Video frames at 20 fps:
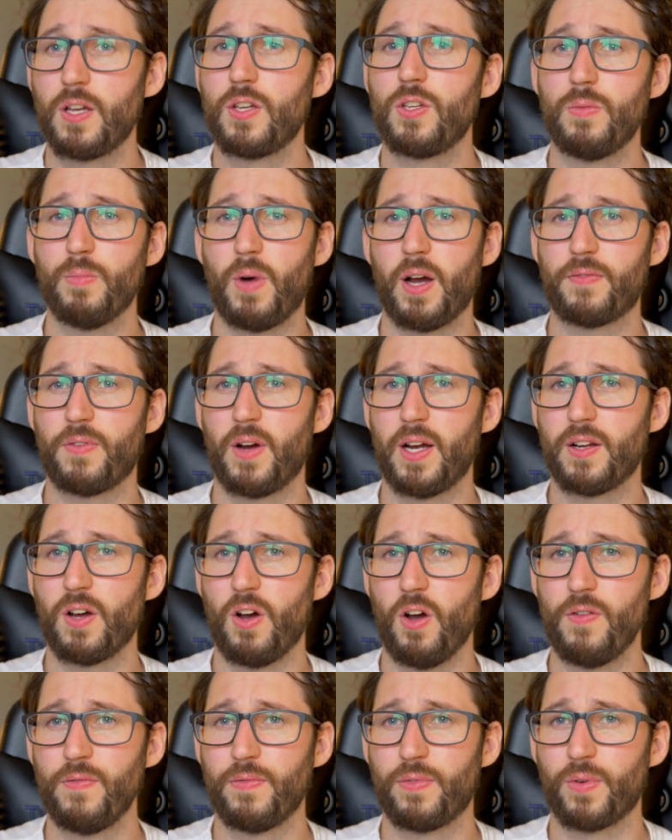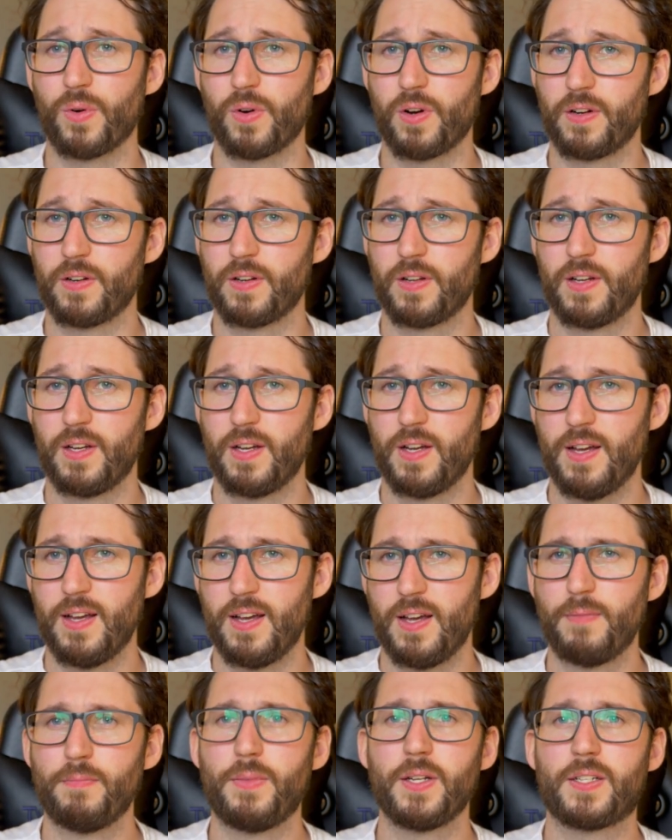you might find a home for it.
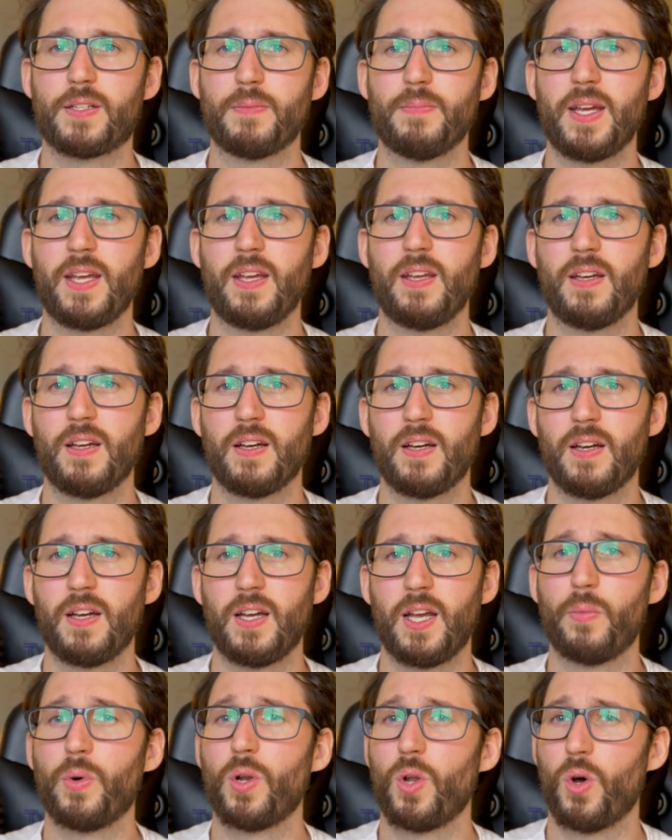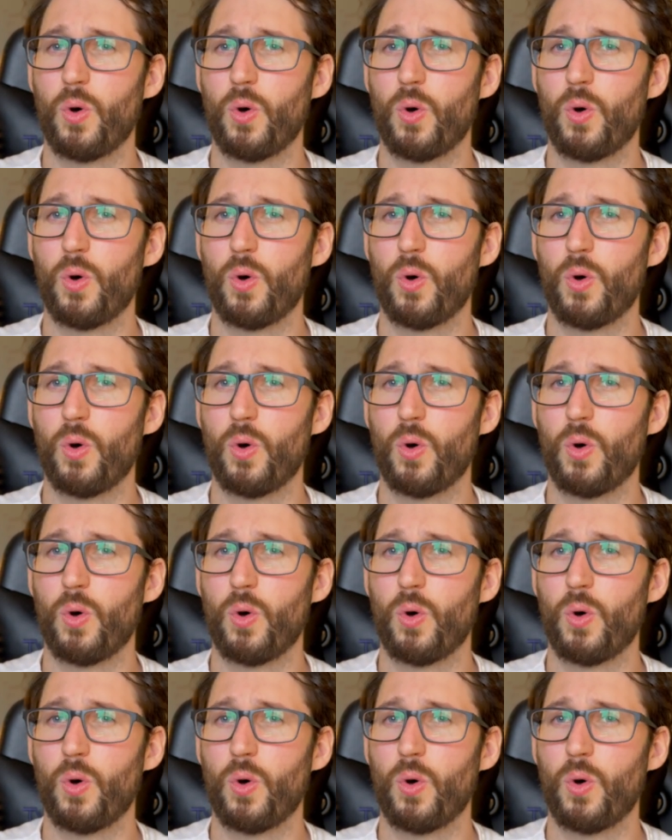But to me, it will